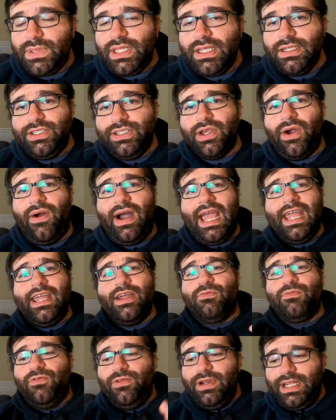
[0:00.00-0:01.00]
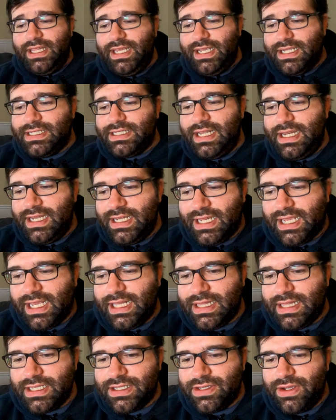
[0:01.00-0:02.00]
So I am really excited to
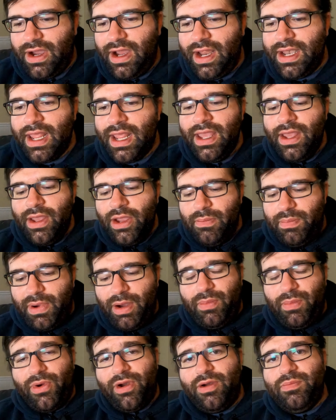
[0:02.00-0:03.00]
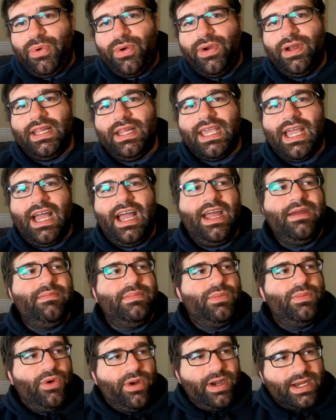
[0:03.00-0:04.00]
get this on, but more importantly, I'm
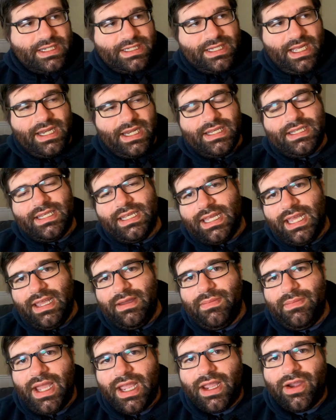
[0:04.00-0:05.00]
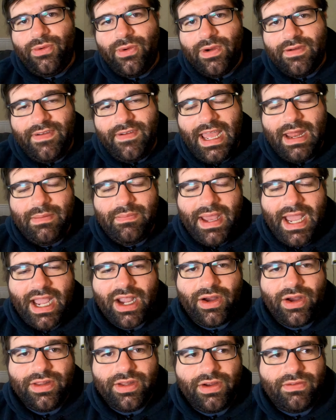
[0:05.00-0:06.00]
more excited to get my Corvette back
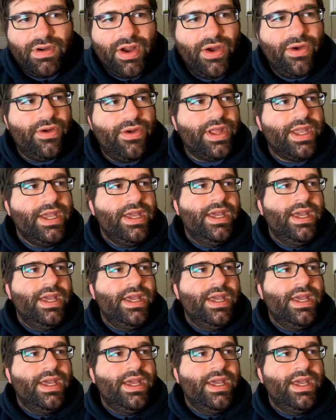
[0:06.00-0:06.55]
on the road,